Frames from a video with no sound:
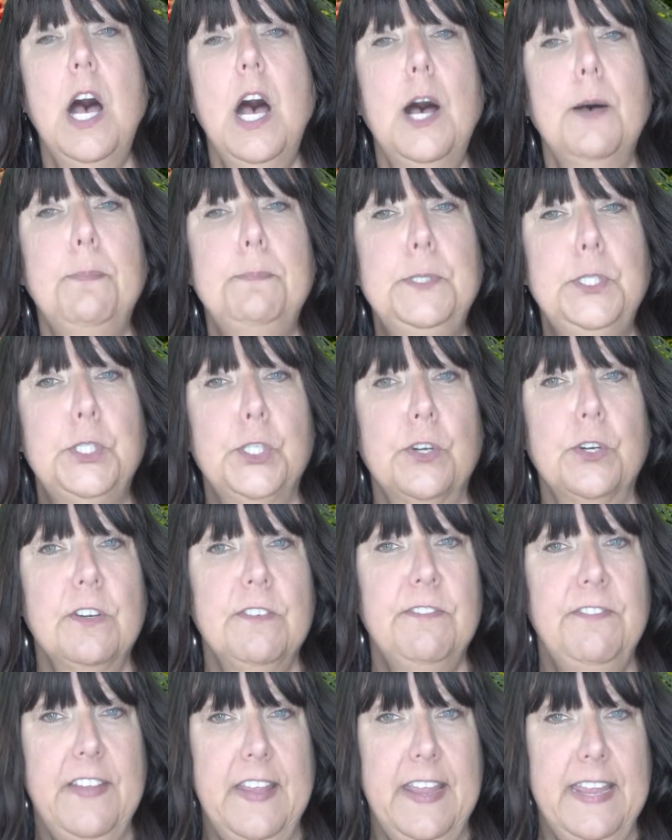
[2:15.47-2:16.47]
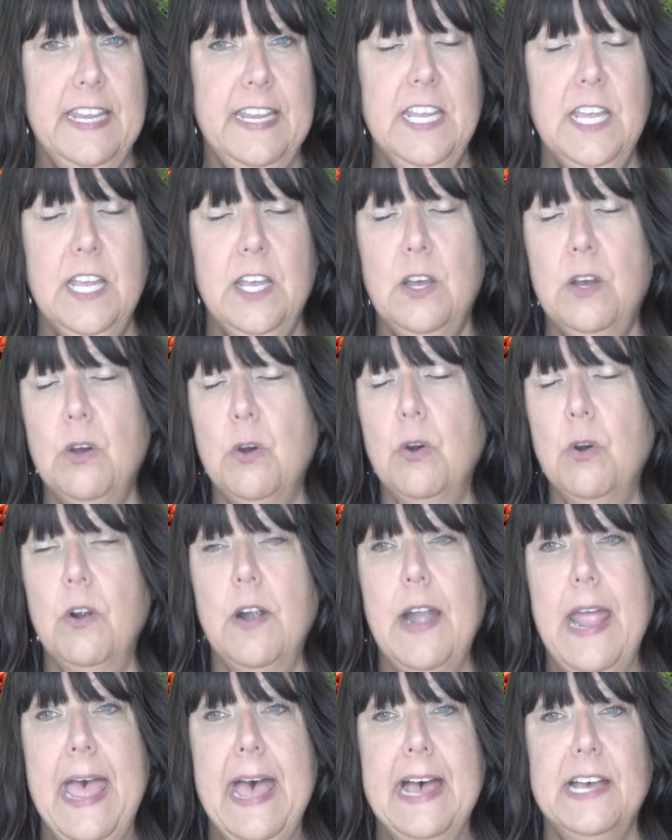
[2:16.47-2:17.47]
observing
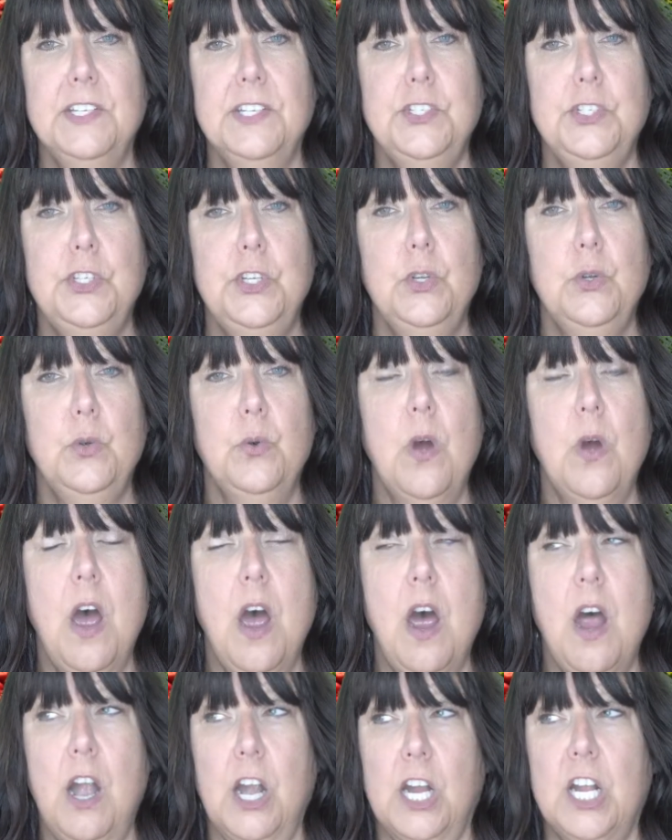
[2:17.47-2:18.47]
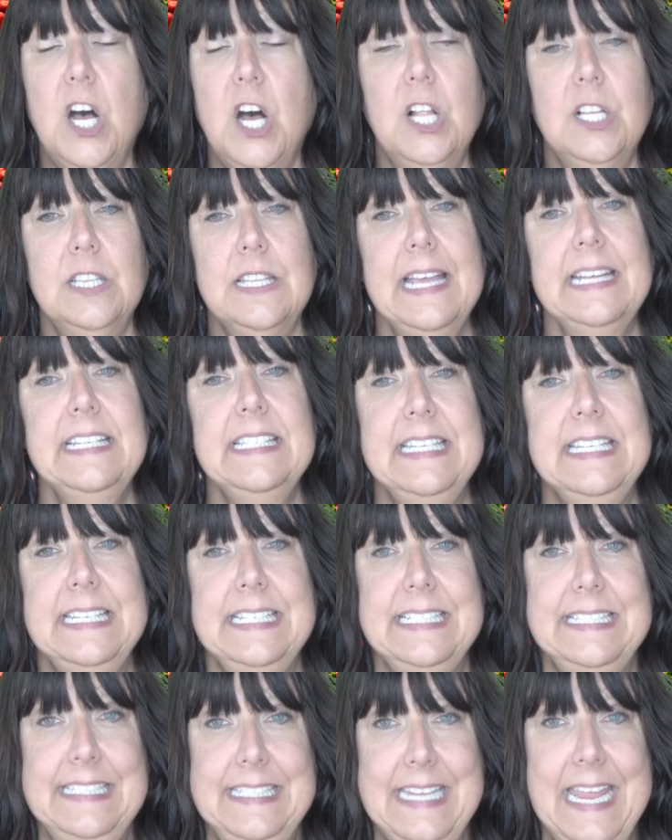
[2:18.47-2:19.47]
or as you are
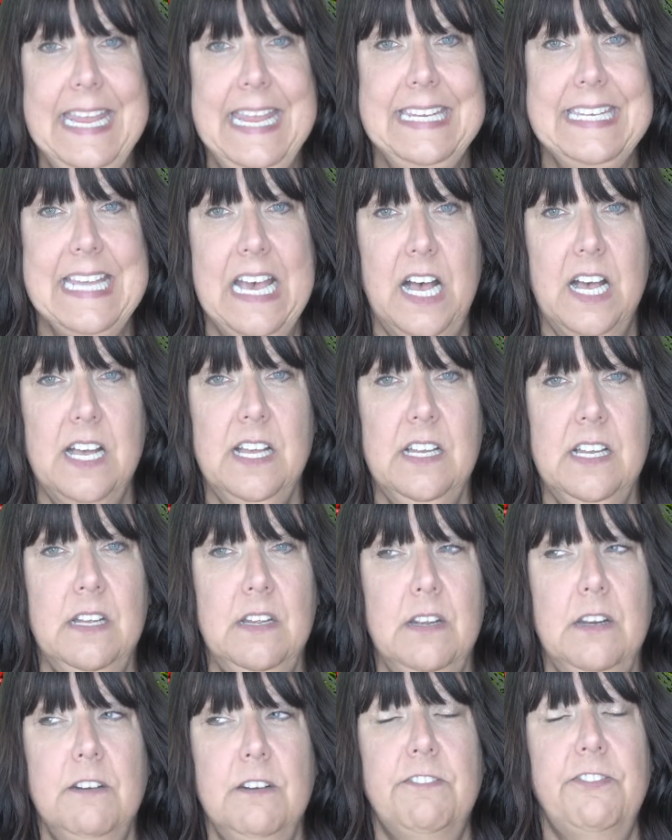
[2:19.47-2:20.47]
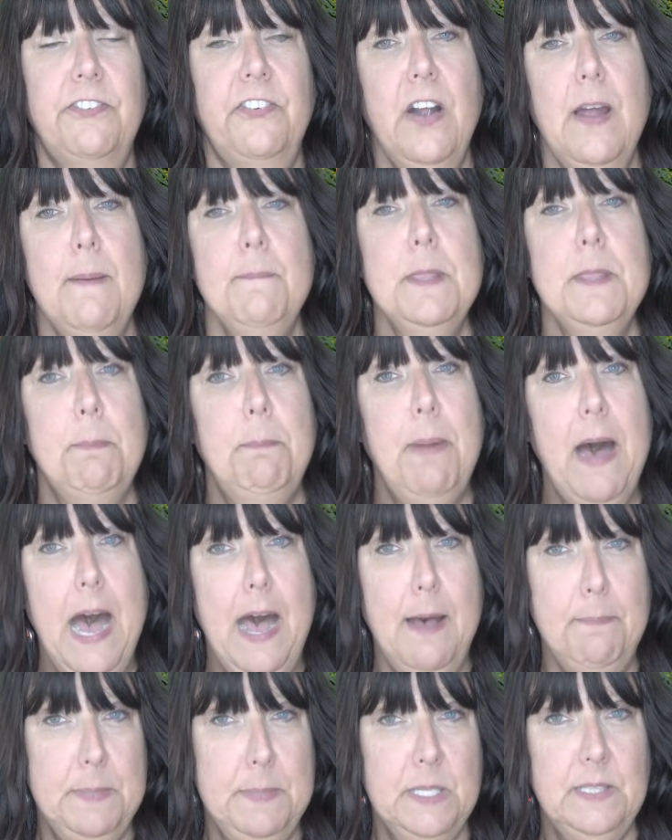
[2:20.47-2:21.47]
collecting data from the
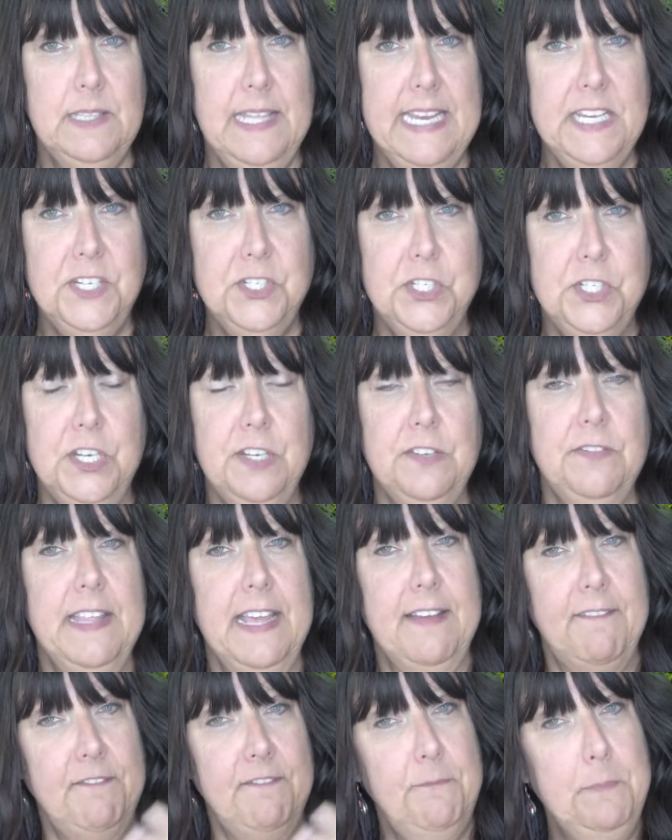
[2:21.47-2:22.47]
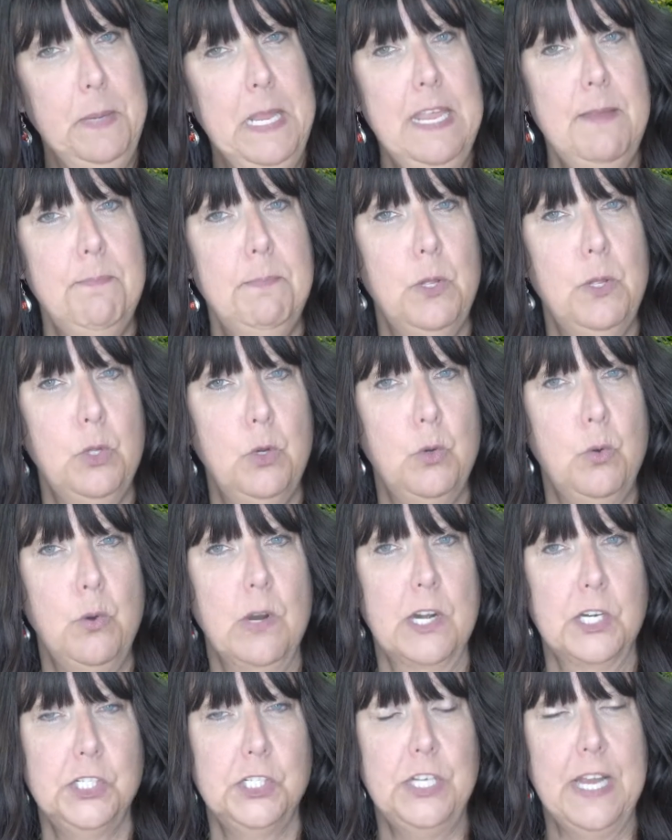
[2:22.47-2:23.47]
population, the people who
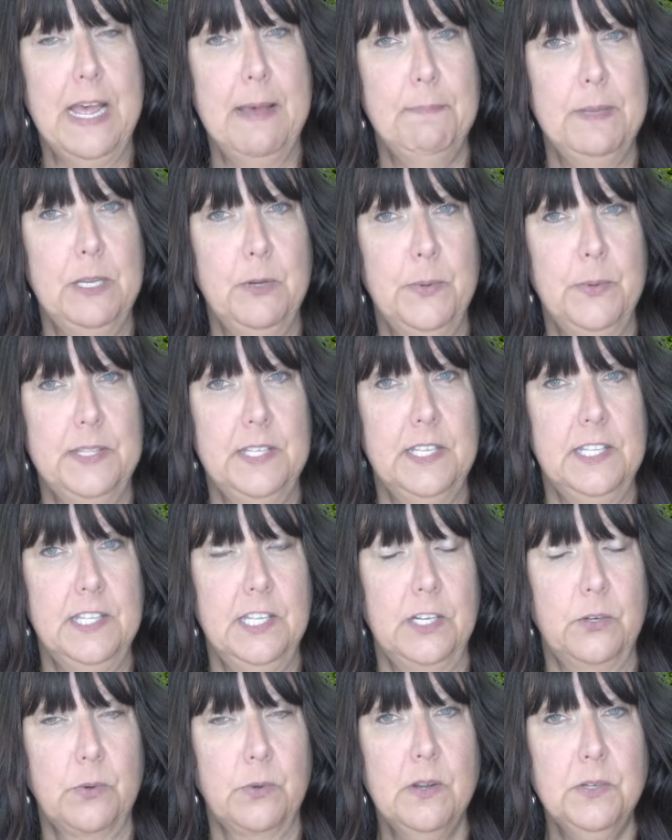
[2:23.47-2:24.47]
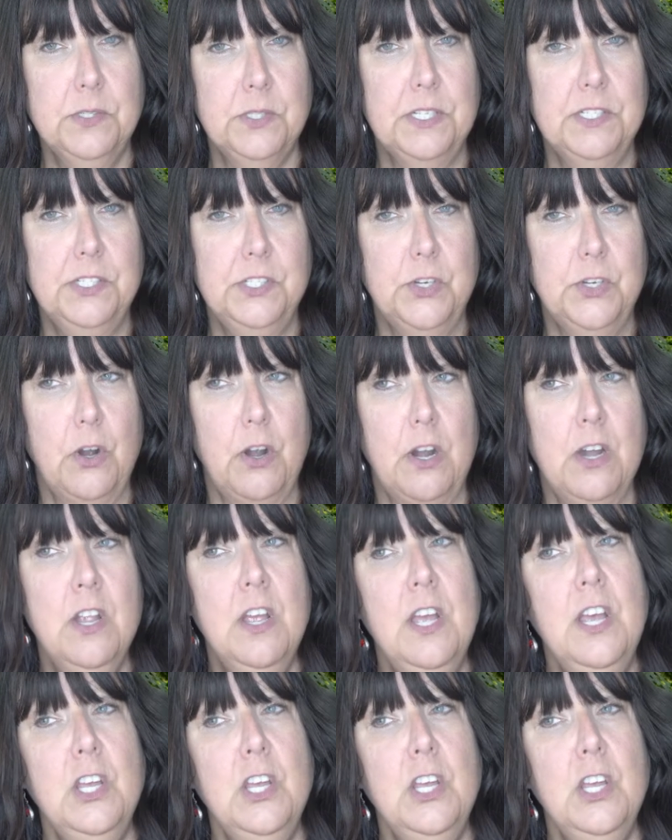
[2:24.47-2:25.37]
are shopping within the grocery store,